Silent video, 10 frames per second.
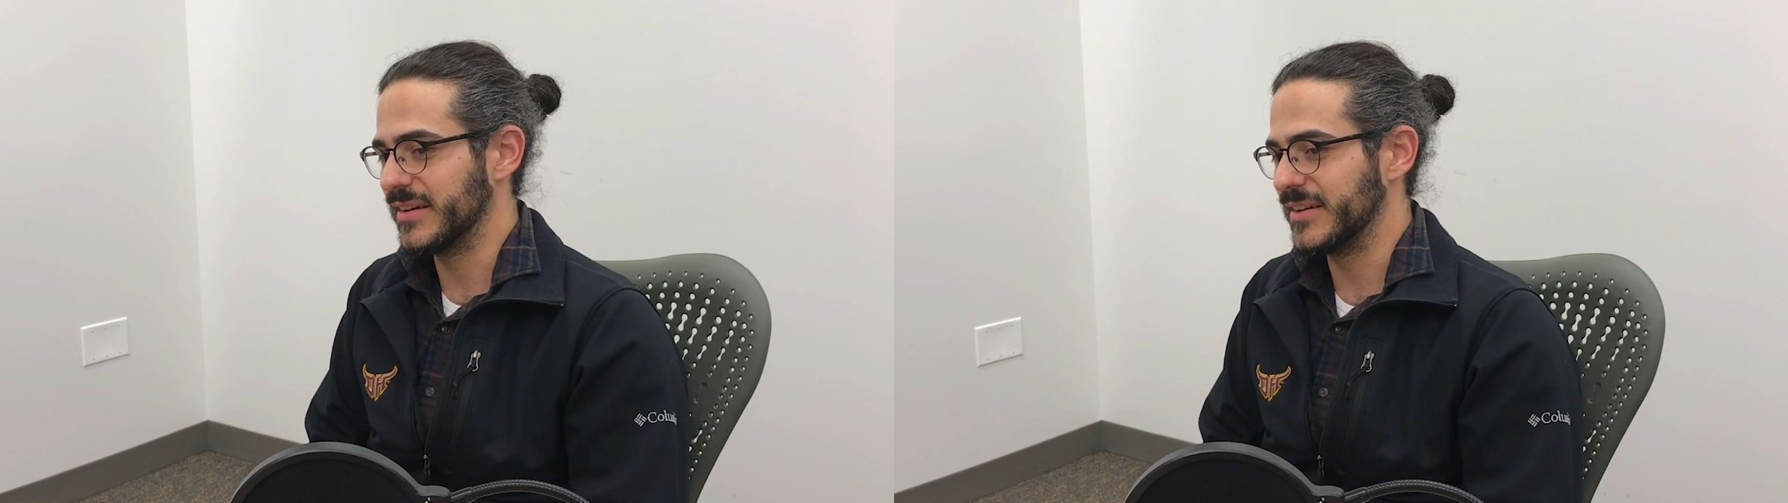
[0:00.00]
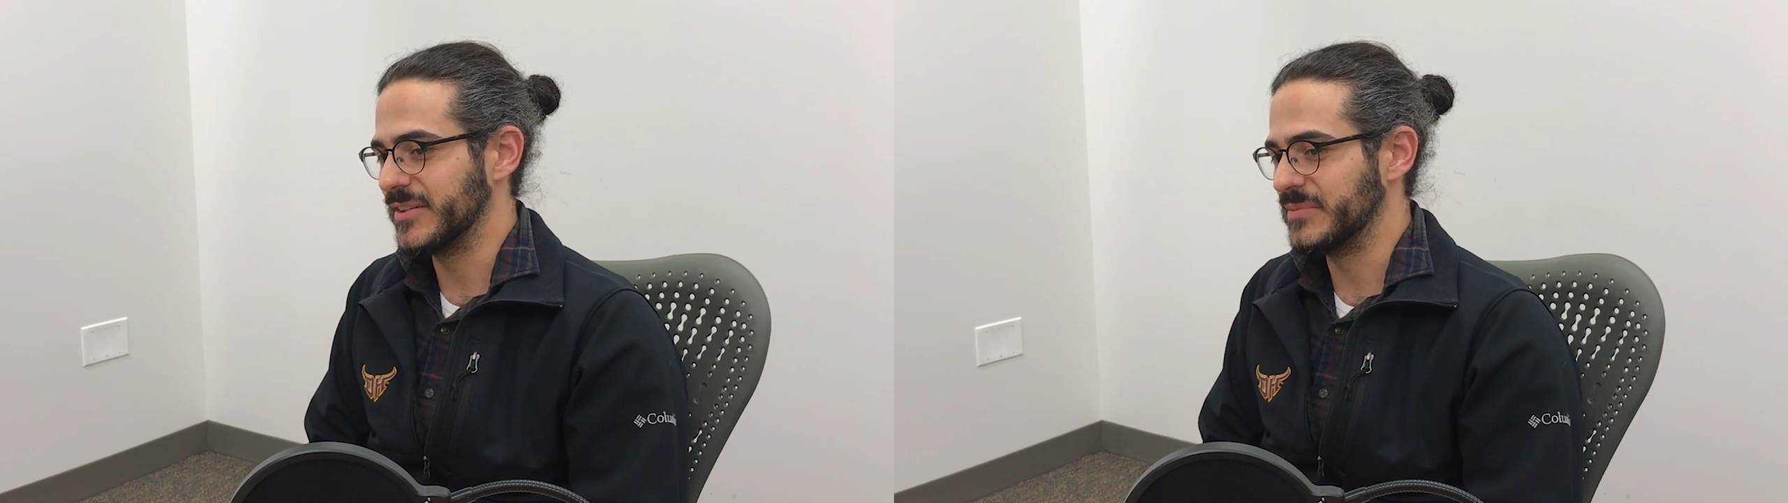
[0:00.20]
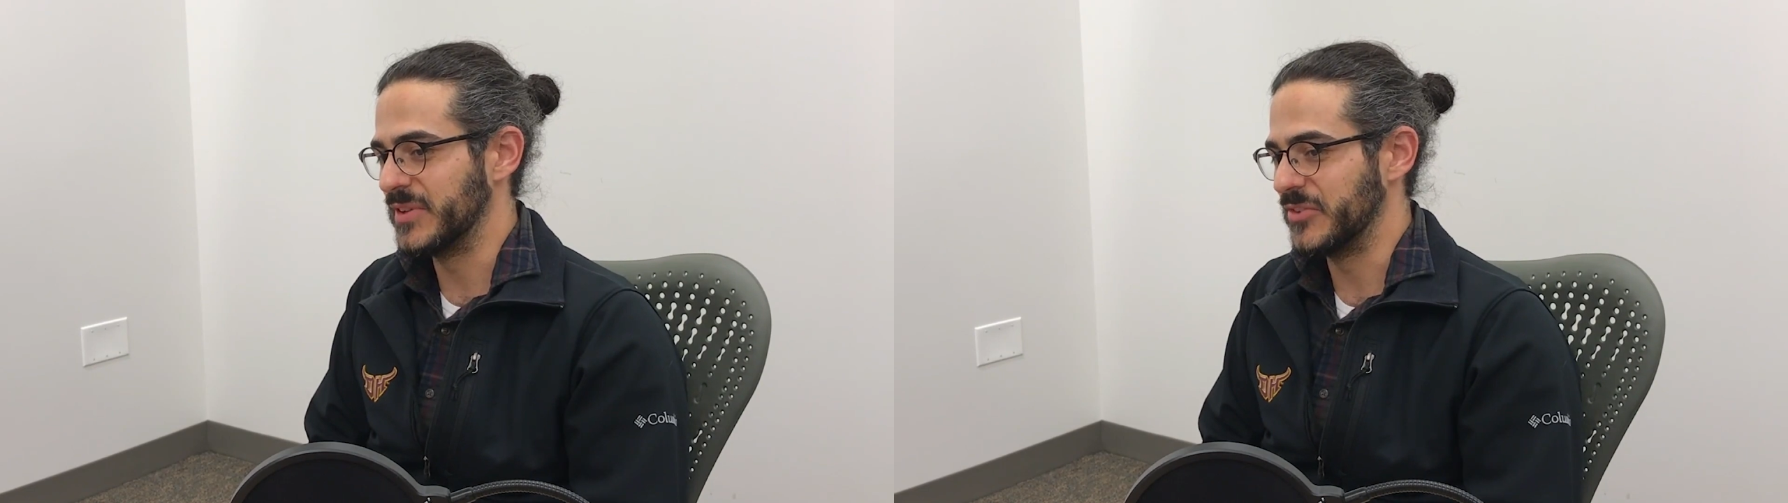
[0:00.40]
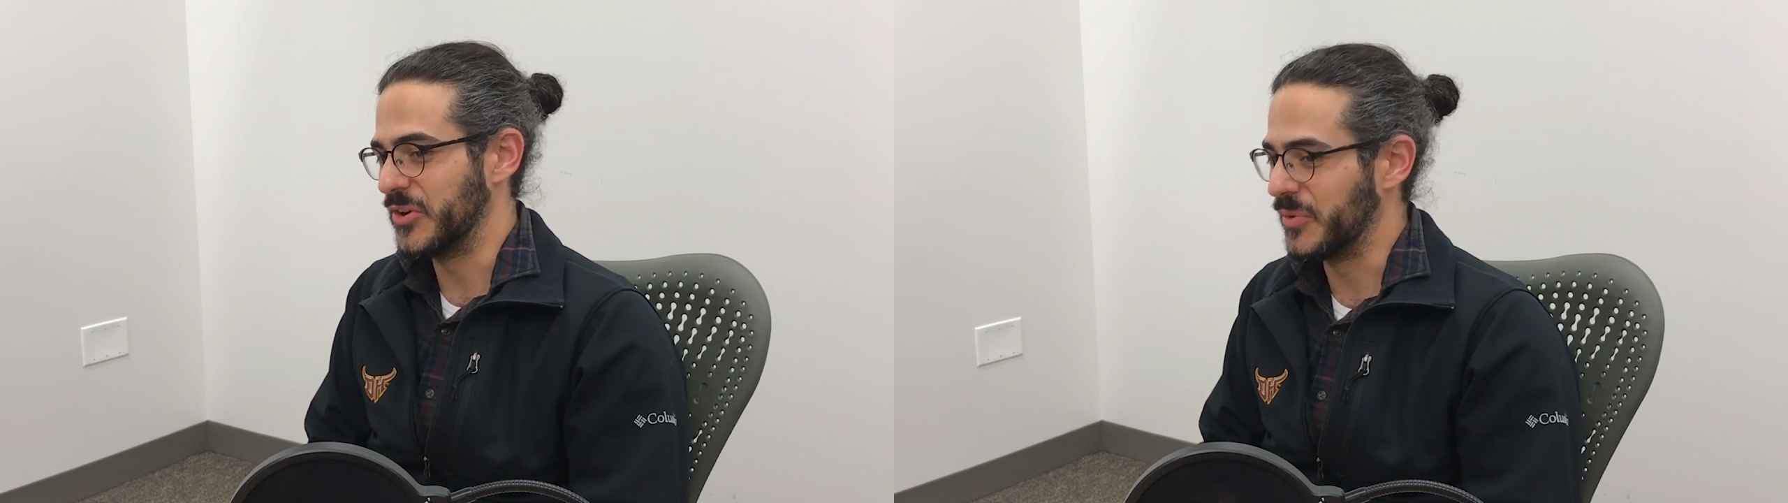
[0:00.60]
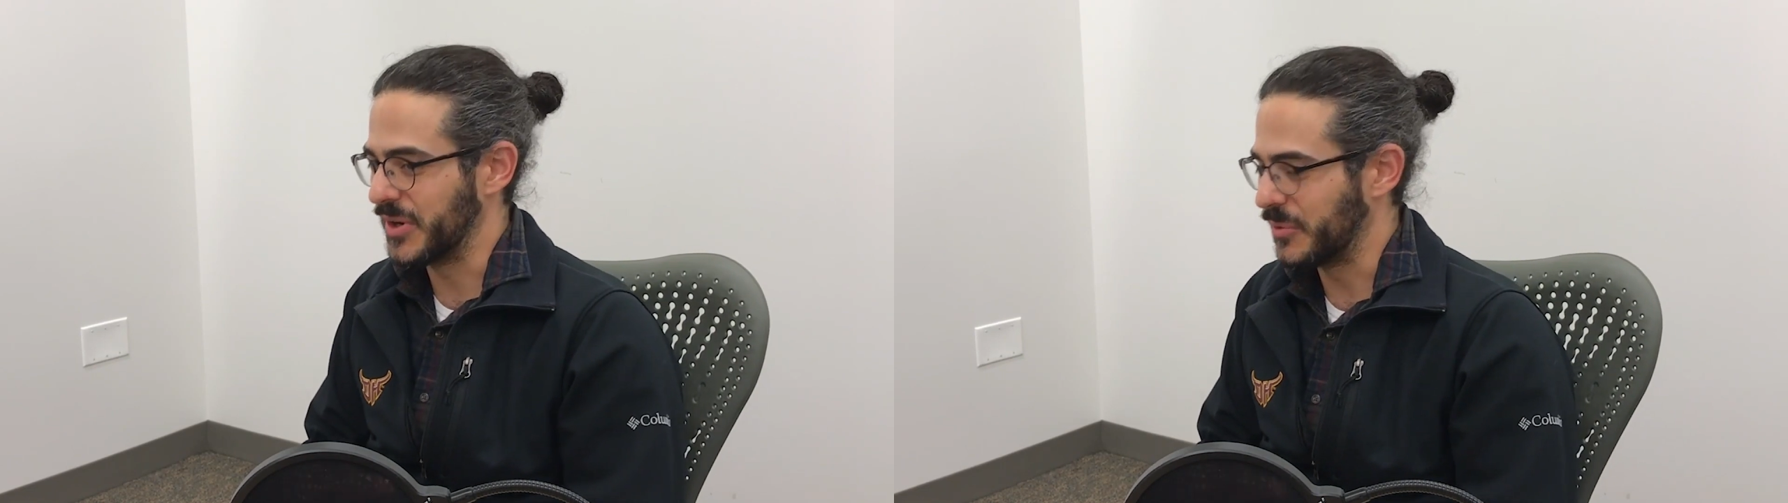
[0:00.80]
Yeah.
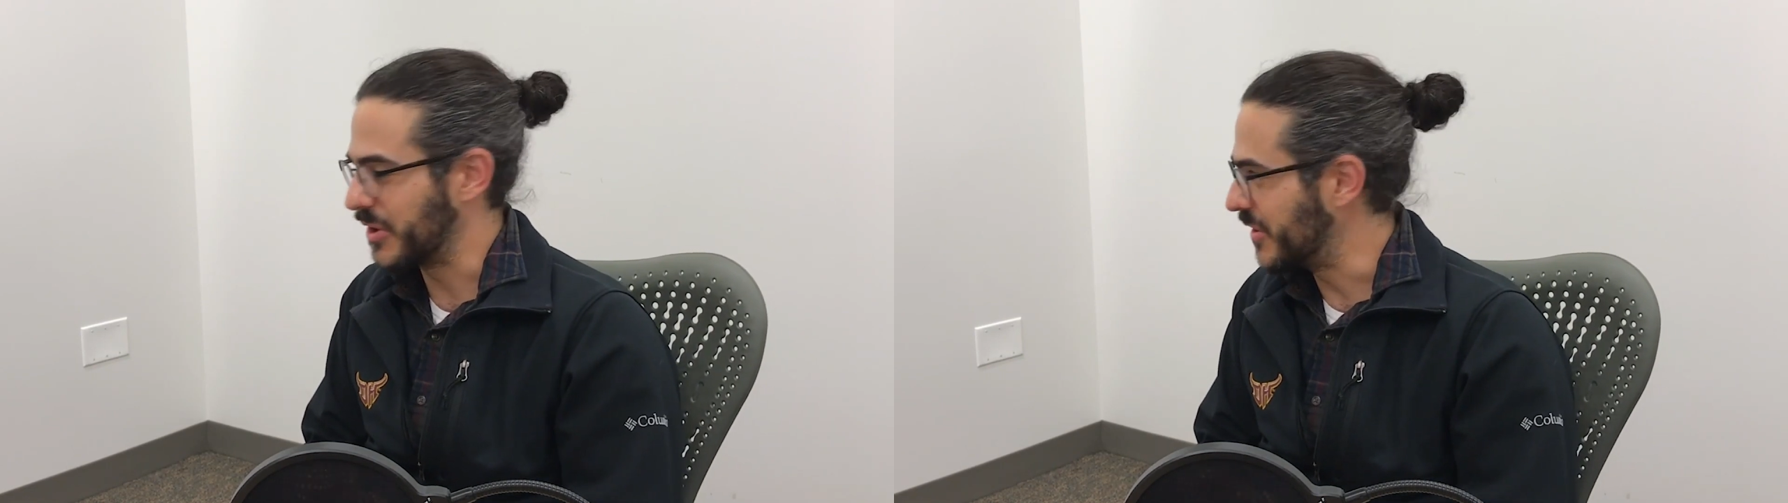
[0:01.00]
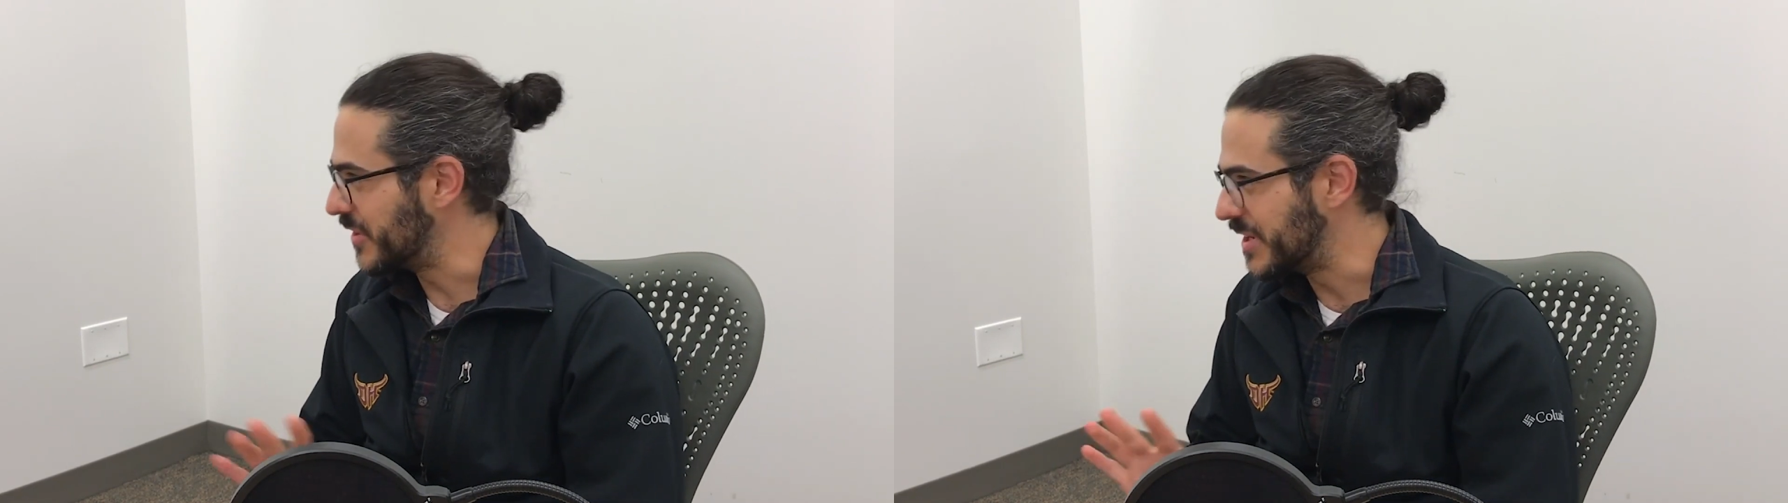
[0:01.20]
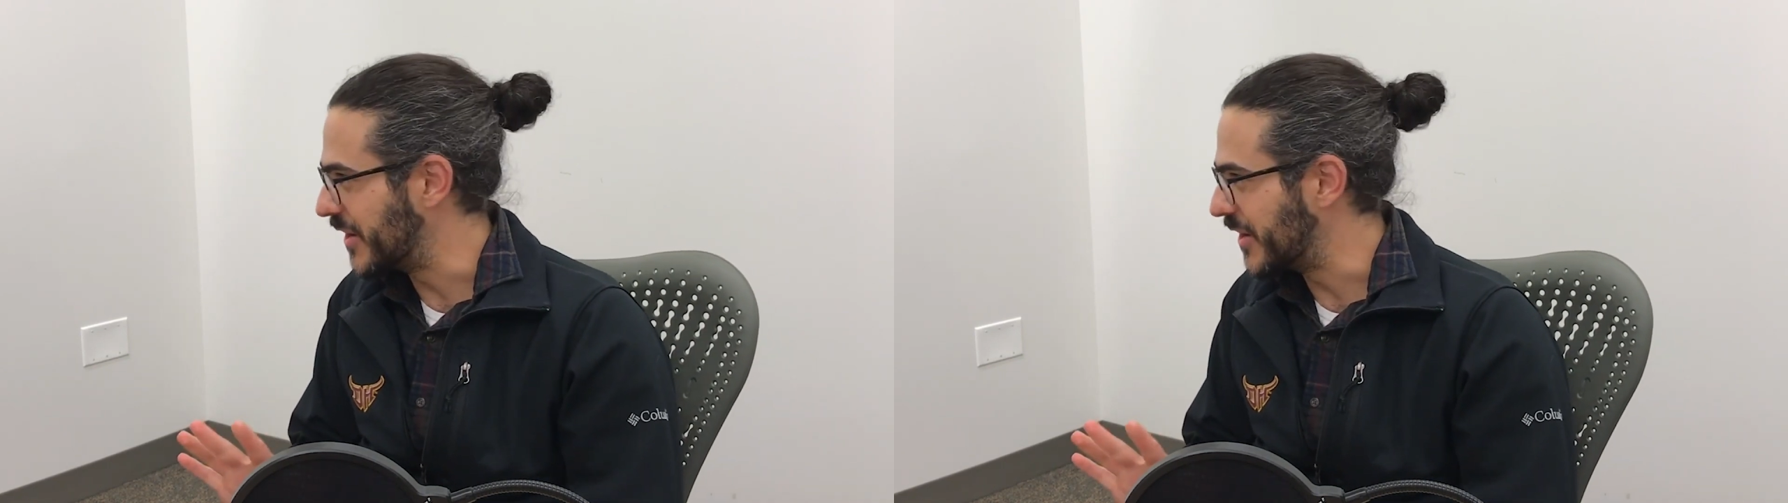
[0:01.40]
If you don't want to work on the